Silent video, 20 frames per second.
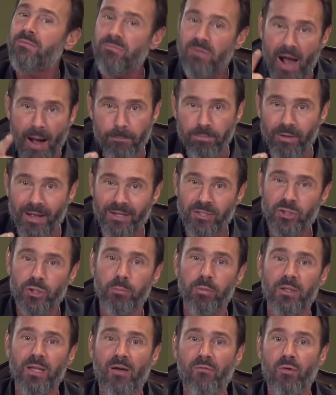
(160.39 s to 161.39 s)
God bless you,
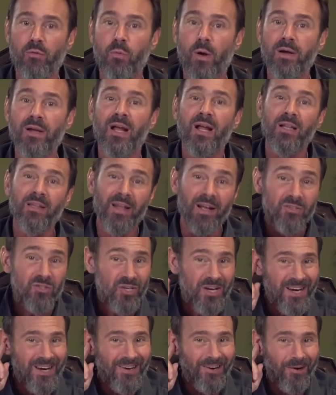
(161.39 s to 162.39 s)
beloved one. Let's
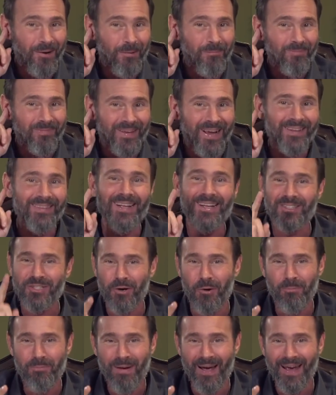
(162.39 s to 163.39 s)
hear and let's
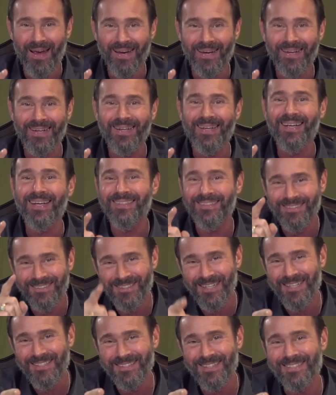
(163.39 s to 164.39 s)
obey in
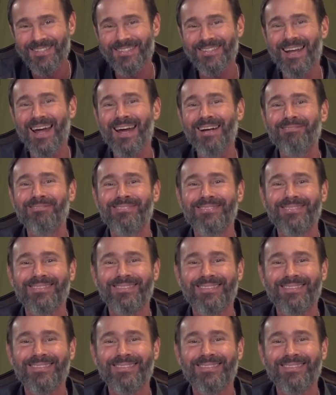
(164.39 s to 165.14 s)
Jesus' name.